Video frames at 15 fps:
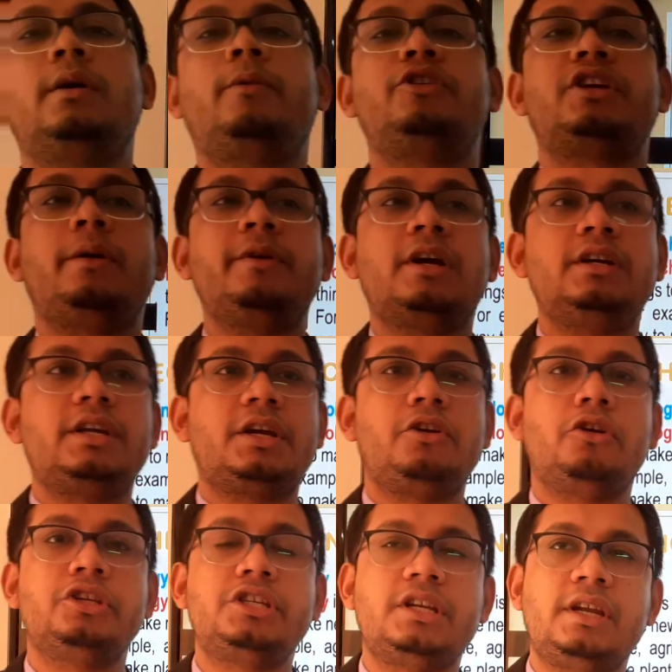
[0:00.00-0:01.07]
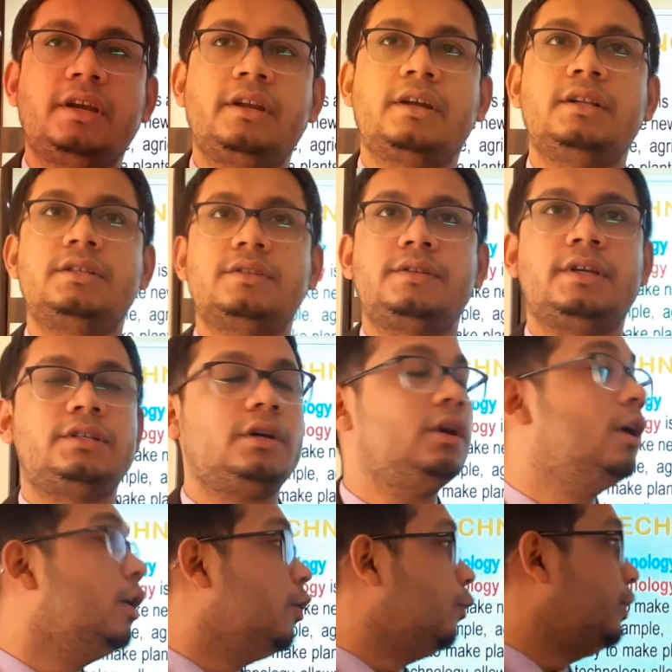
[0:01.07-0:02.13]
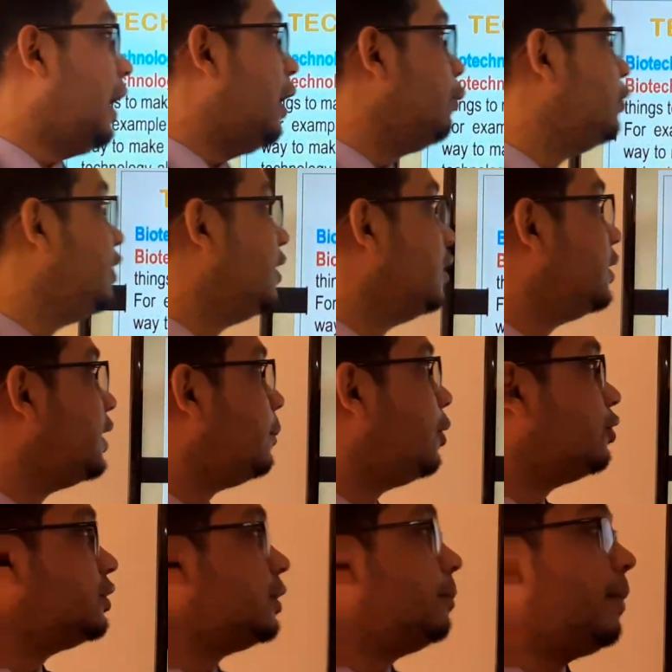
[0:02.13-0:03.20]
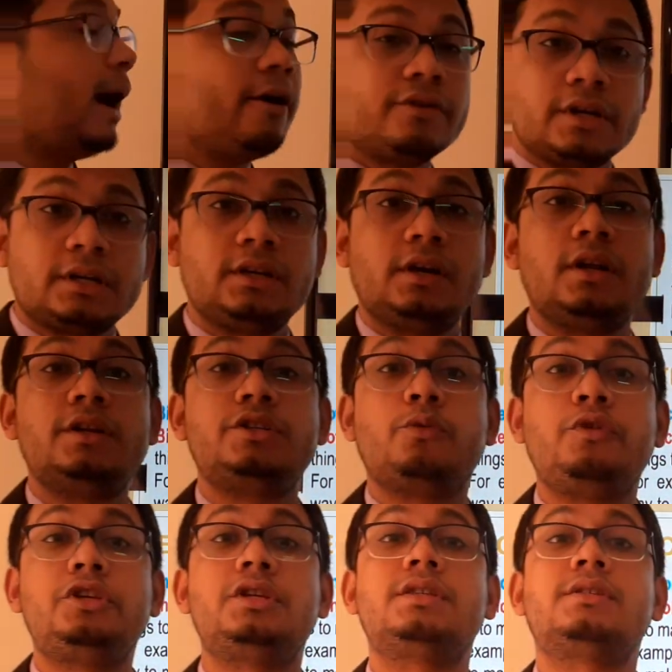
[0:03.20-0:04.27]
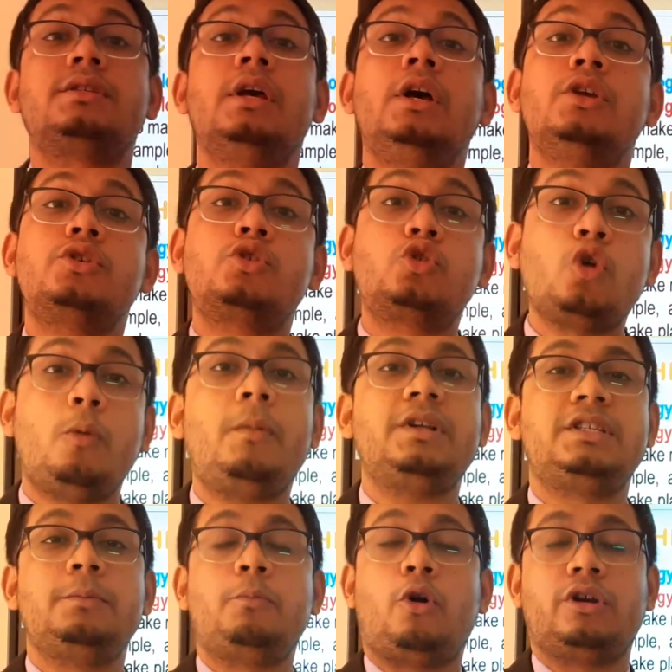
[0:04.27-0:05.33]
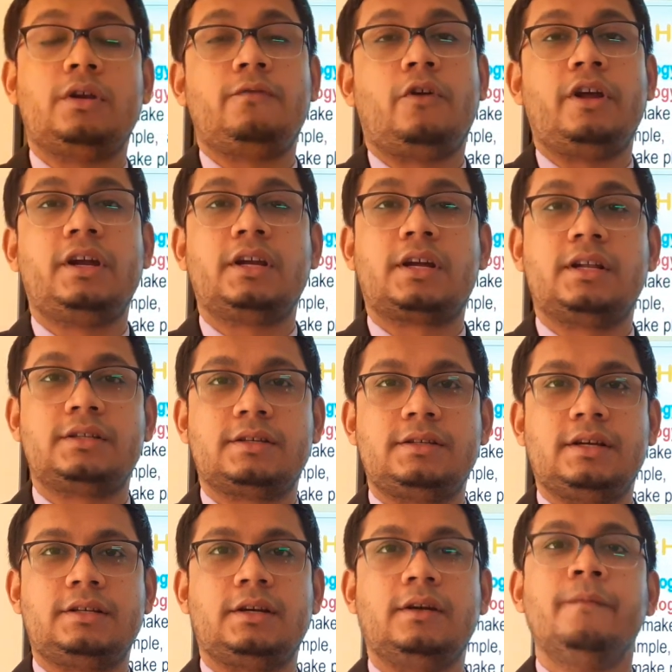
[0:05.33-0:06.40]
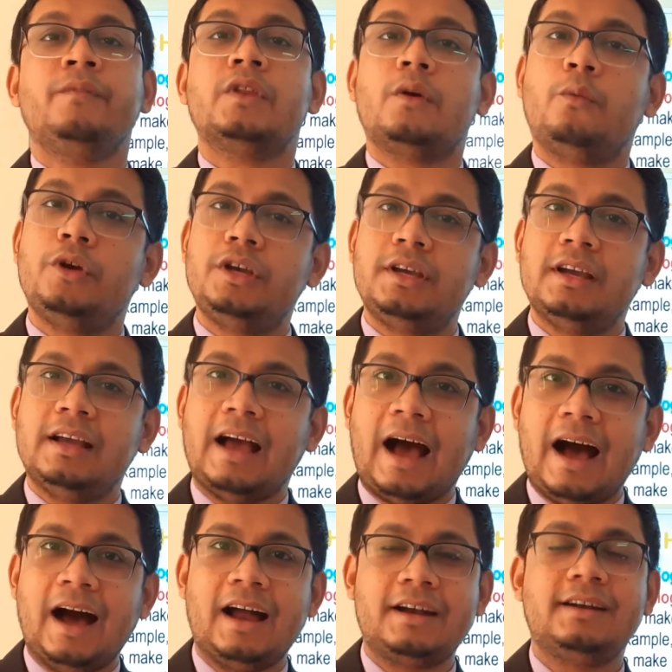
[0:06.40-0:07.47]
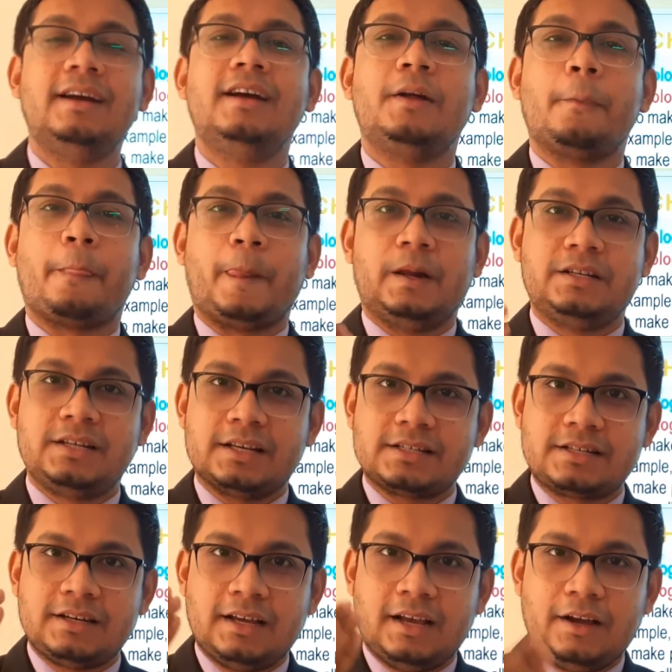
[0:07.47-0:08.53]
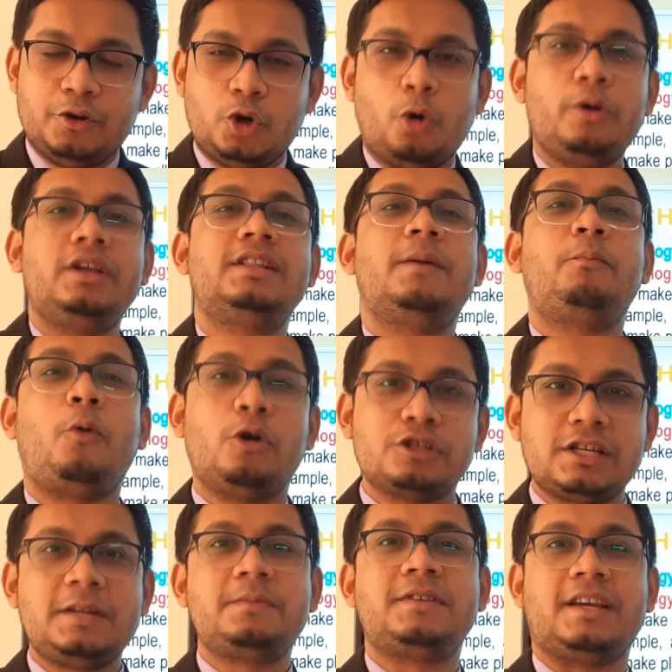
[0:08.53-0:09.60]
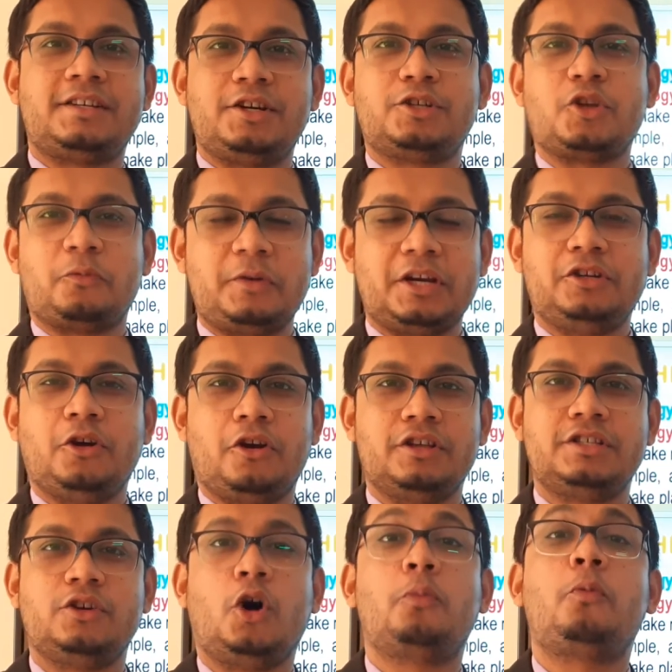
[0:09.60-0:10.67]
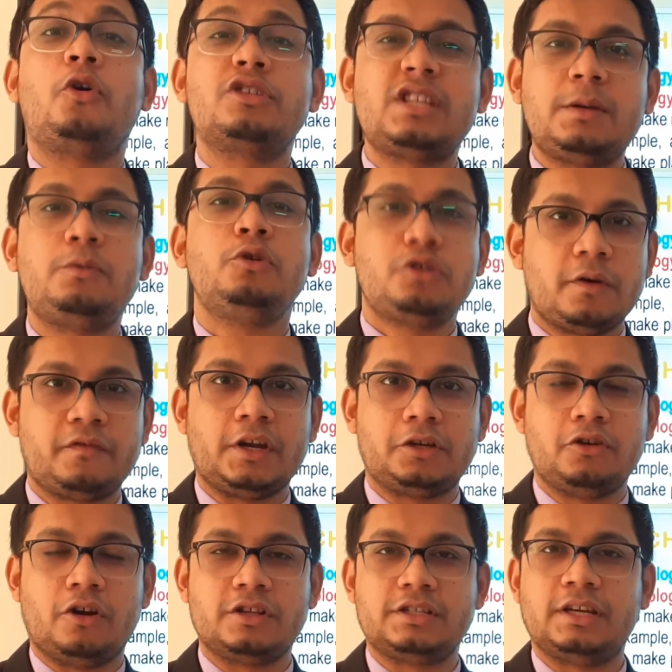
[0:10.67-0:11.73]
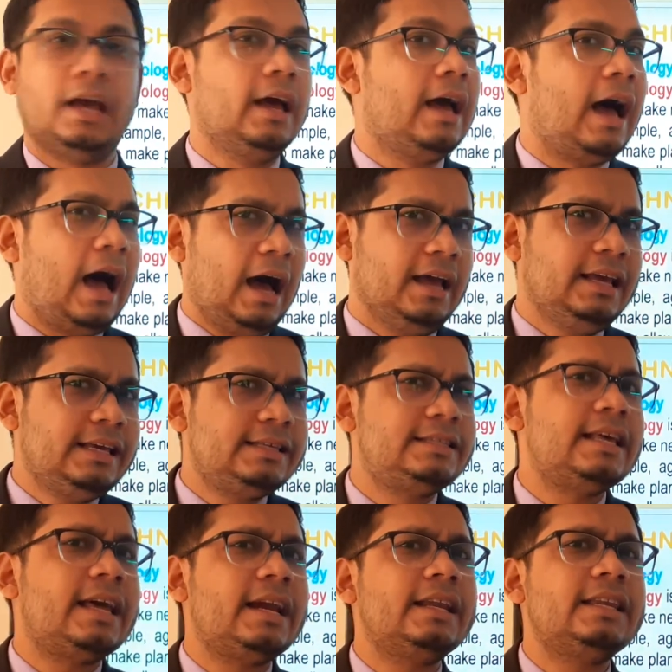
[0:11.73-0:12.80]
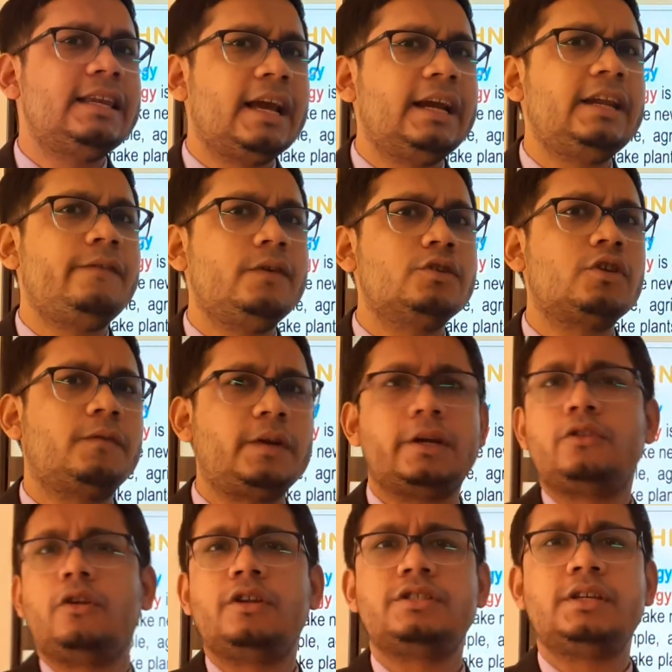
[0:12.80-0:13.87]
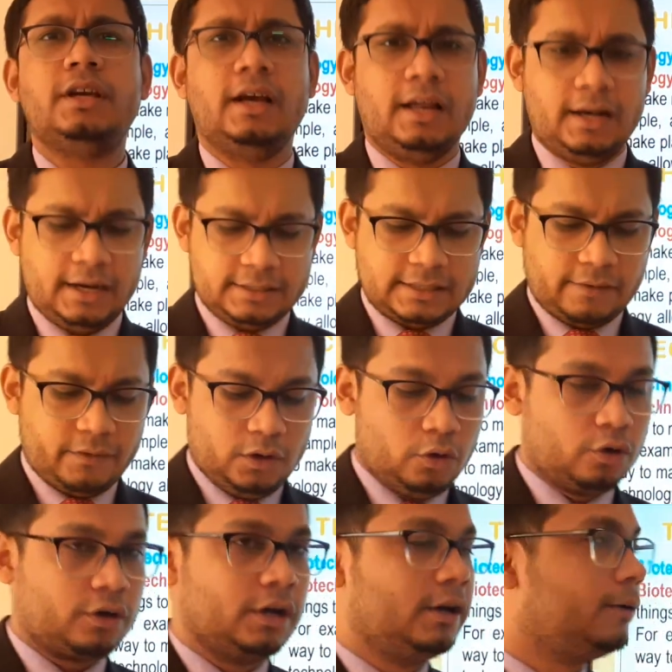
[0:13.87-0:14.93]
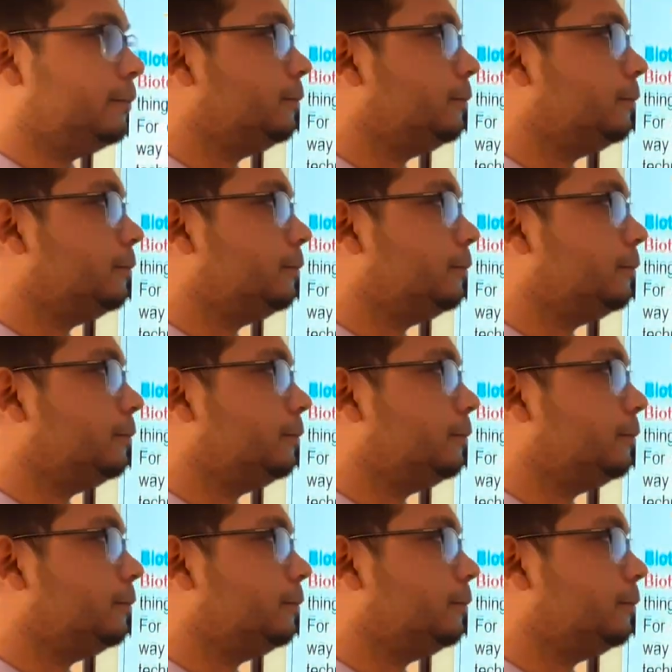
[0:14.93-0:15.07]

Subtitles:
about chemical technology in agriculture sector. Now we learned about the biotechnology, which is so much important for agriculture sector. We are just knowing the positive sectors of technology or positive use of technology. Is there any negative use of technology? Let's have a look.